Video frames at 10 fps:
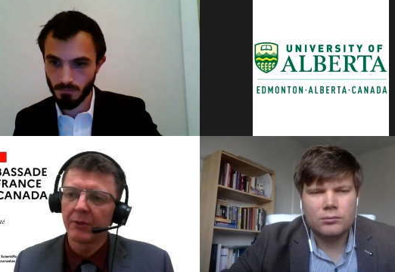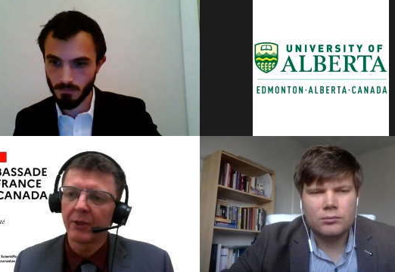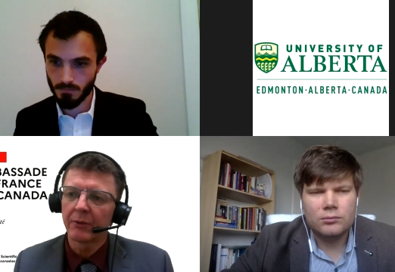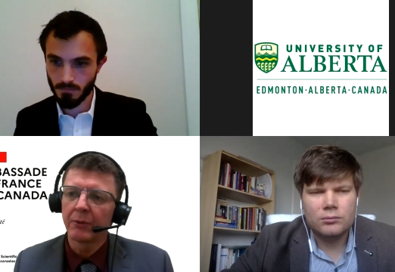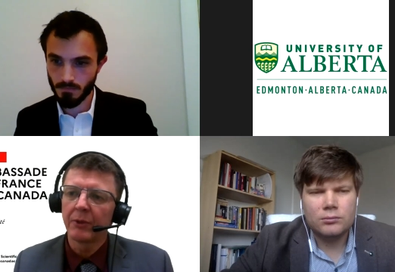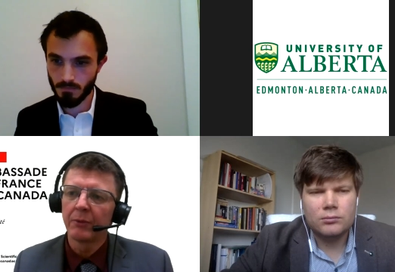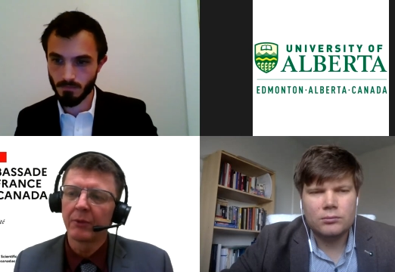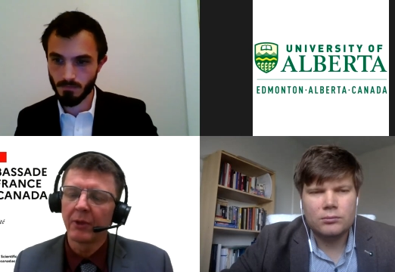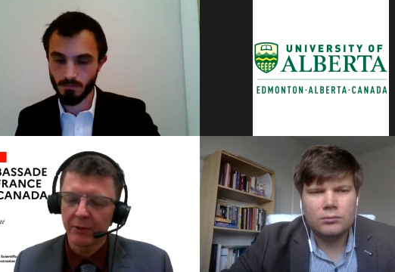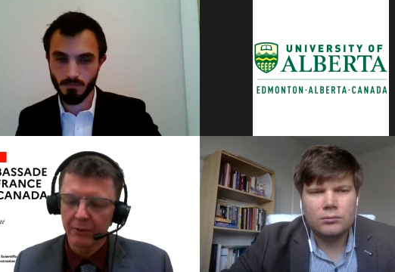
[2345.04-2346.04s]
Speaker 1: that we
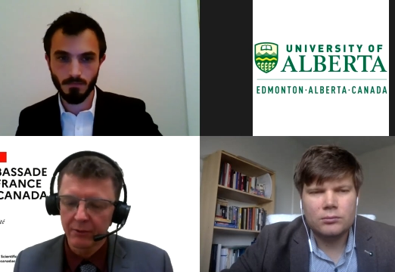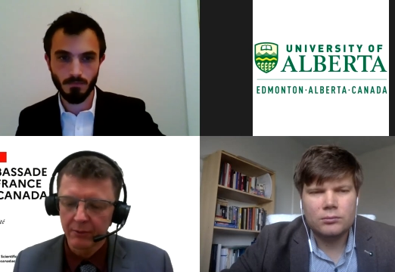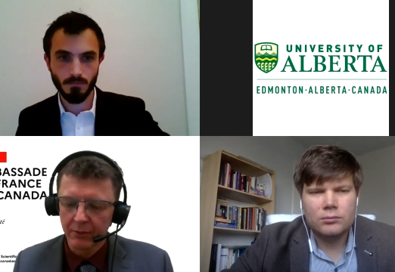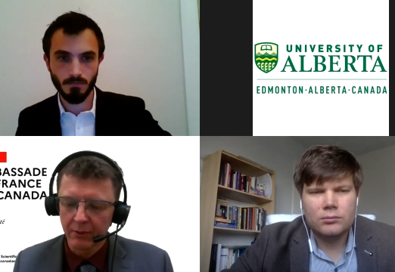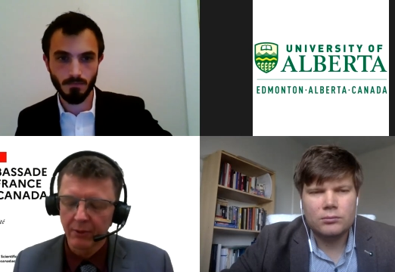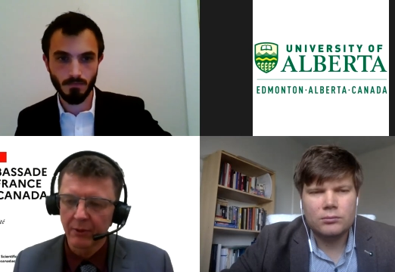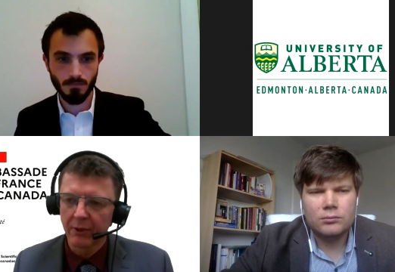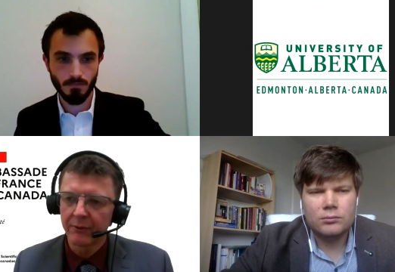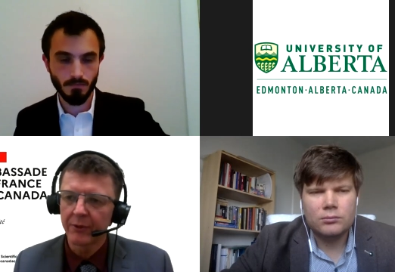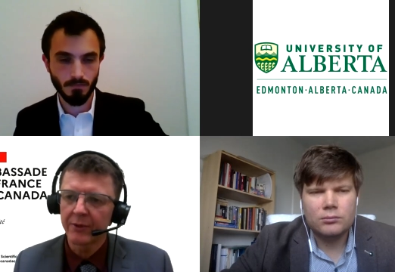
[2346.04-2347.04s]
would like to uh,
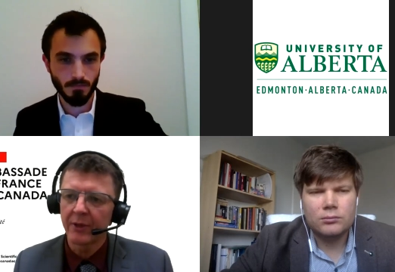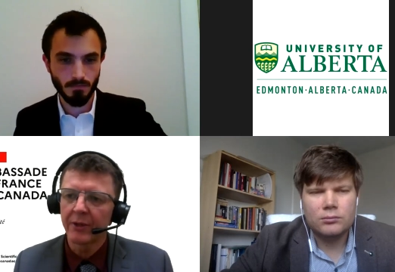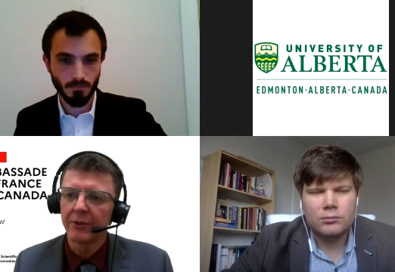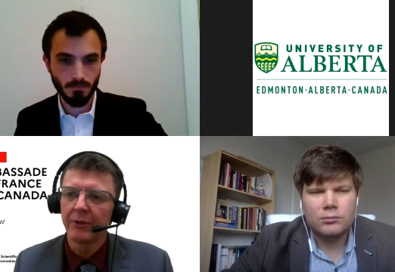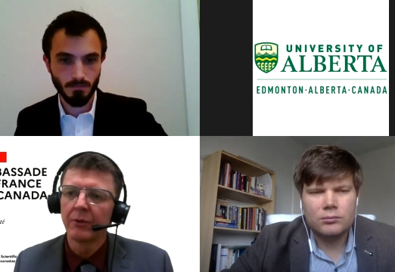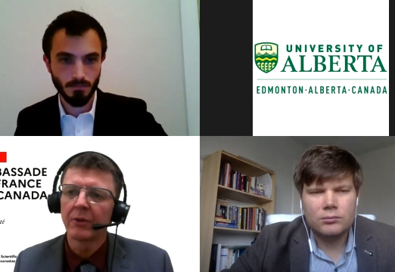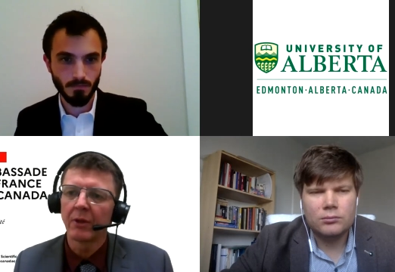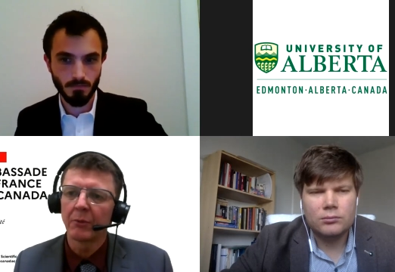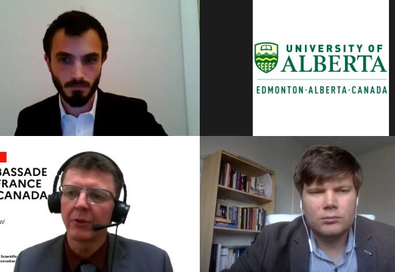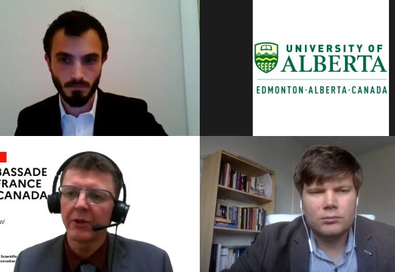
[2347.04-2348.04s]
emphasize new
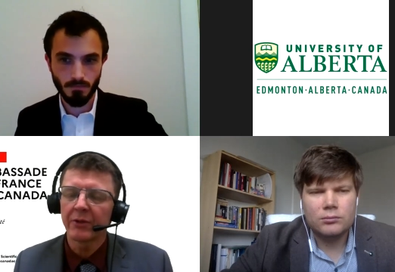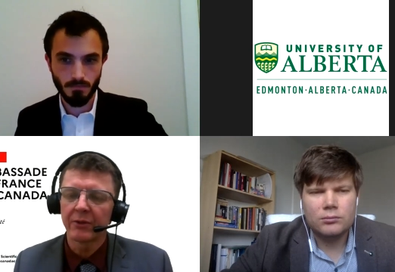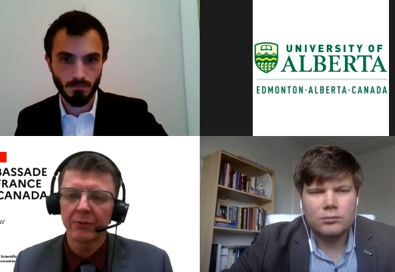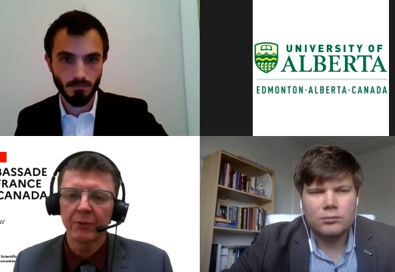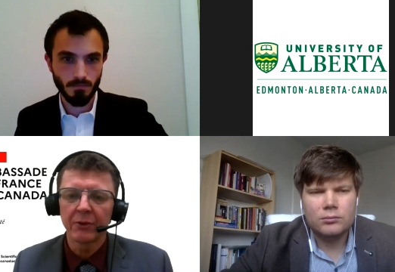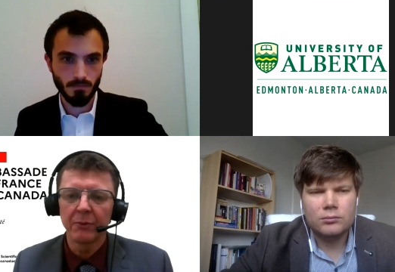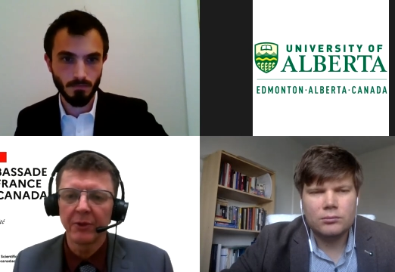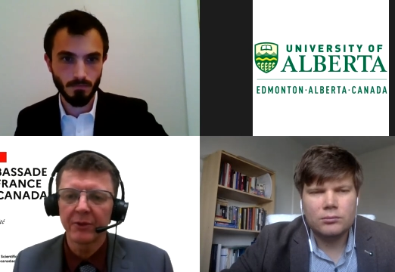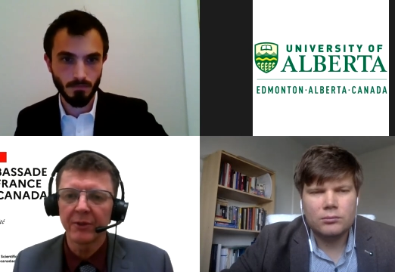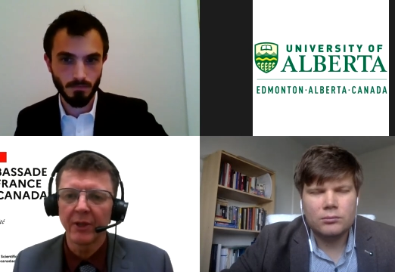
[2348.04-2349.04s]
collaborations, which
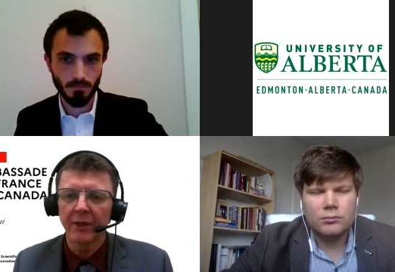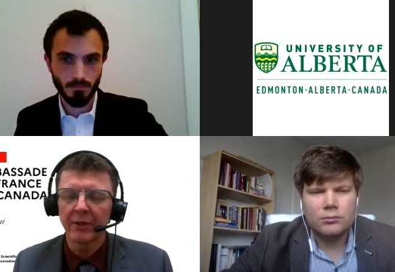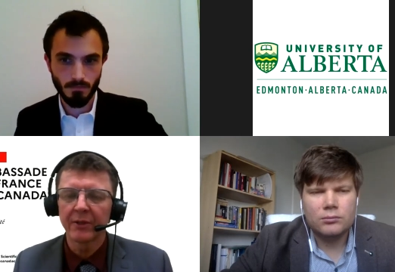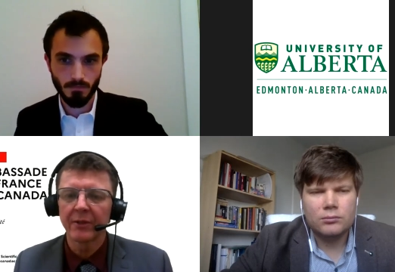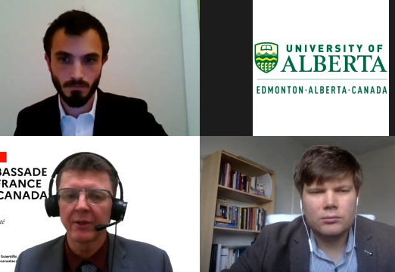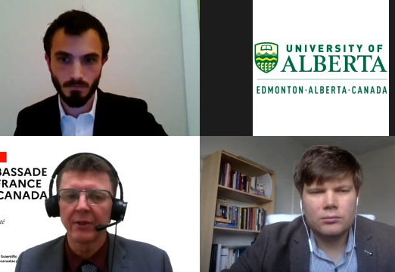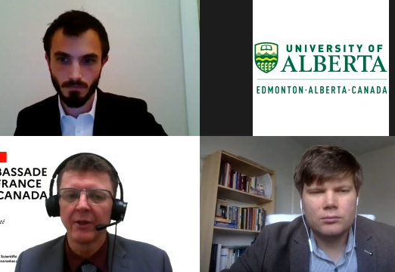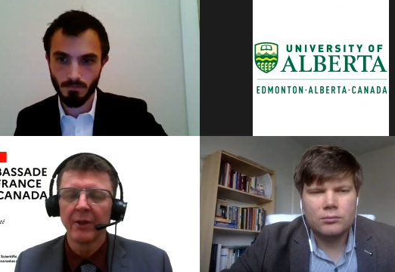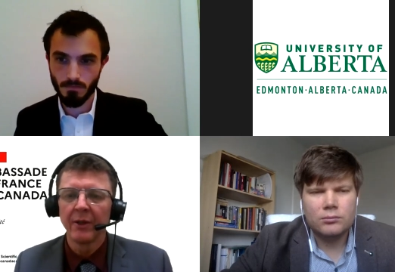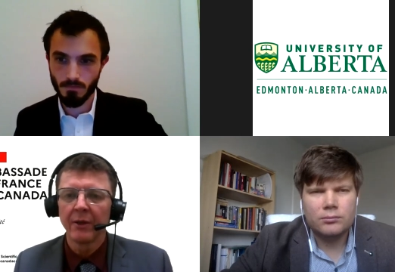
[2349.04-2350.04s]
means that uh,
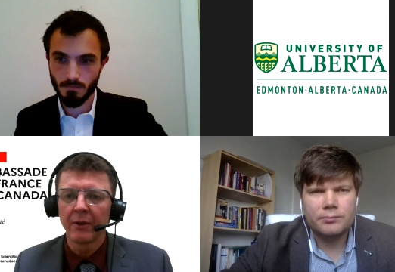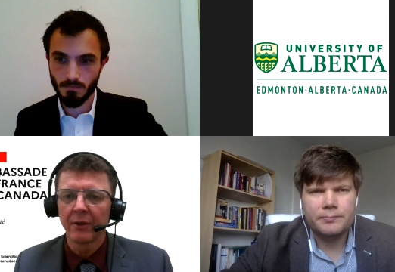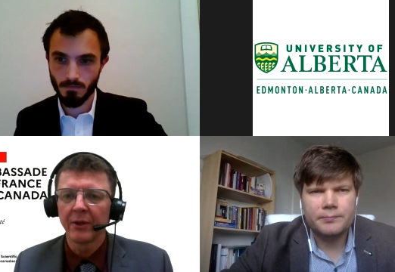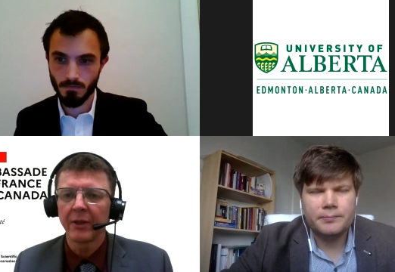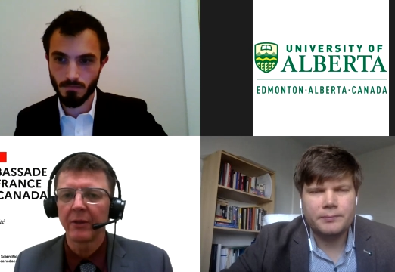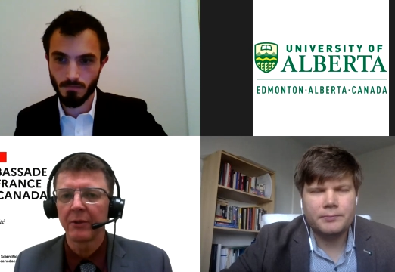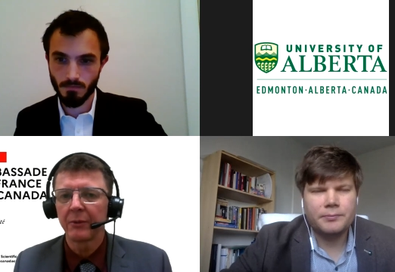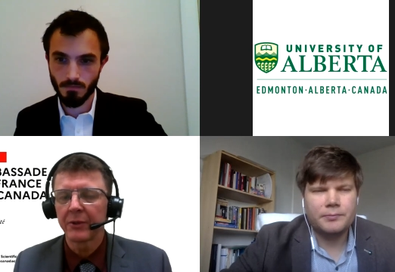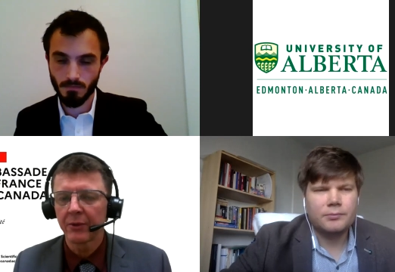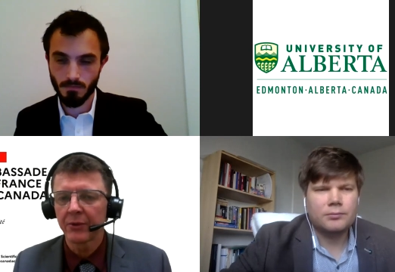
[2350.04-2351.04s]
early career
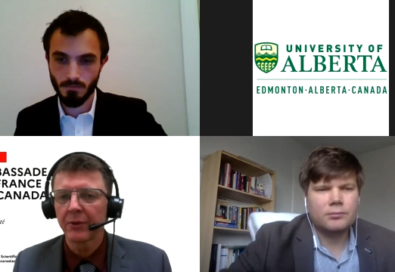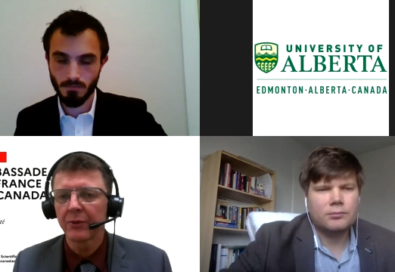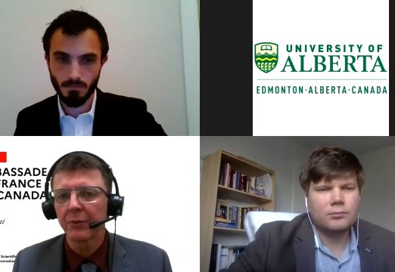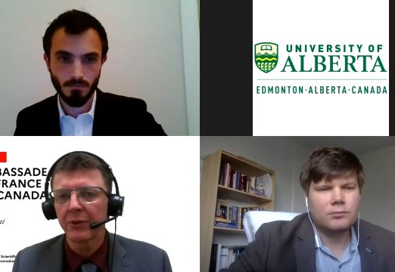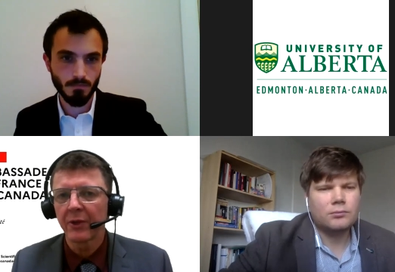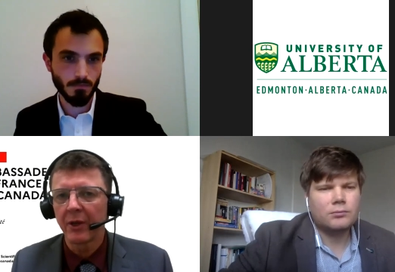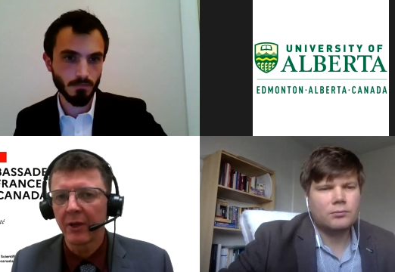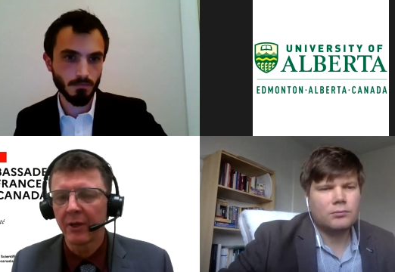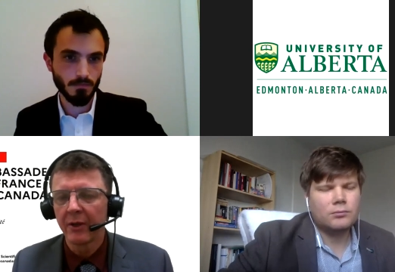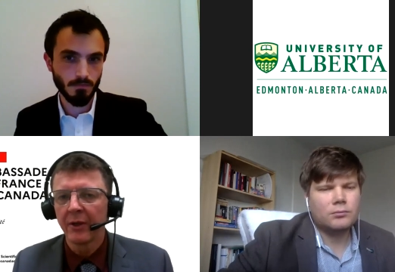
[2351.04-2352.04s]
researchers, which
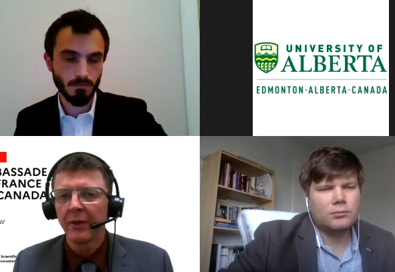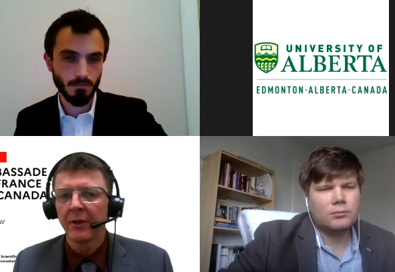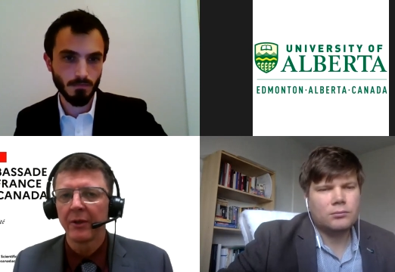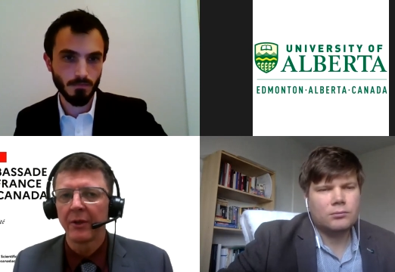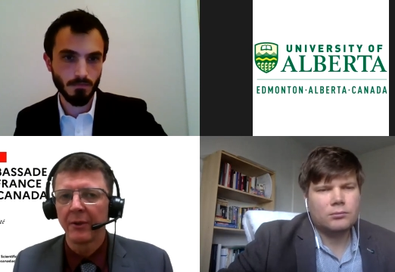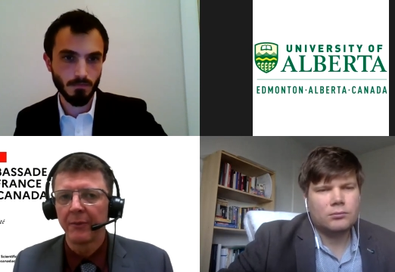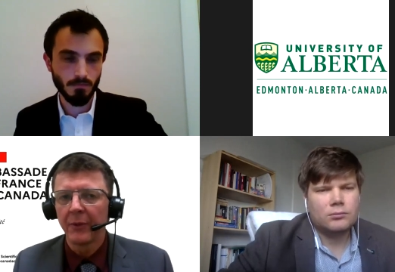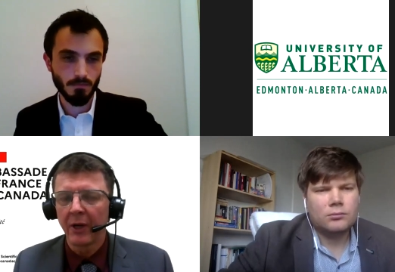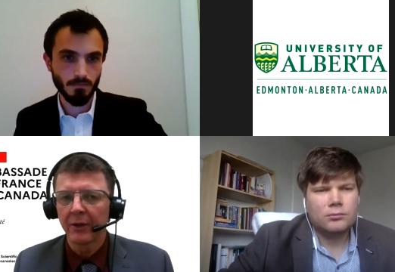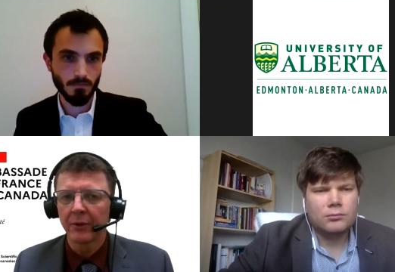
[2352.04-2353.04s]
are uh,
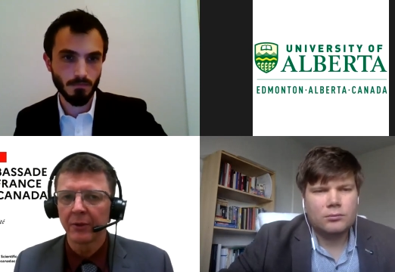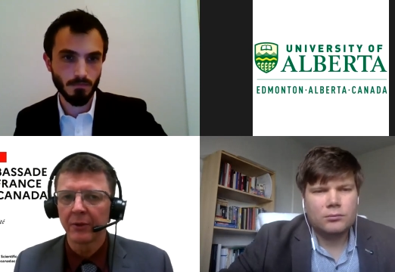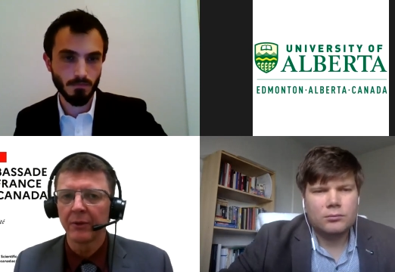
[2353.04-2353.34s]
either